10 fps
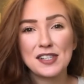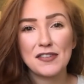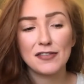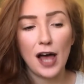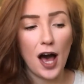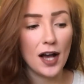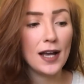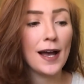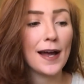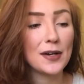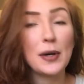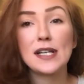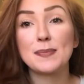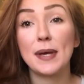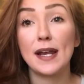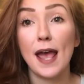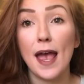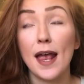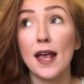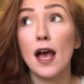to the vlog. I know it has been
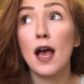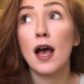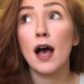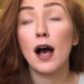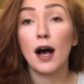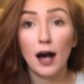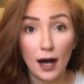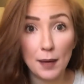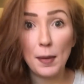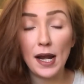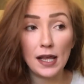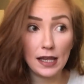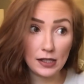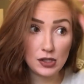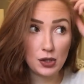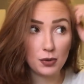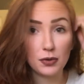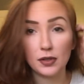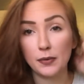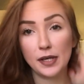a hot minute, like two,
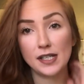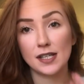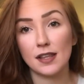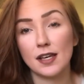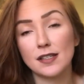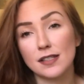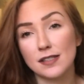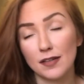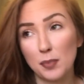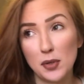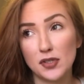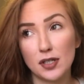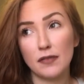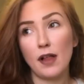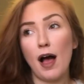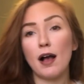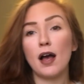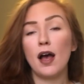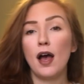three weeks I think since I've posted a vlog.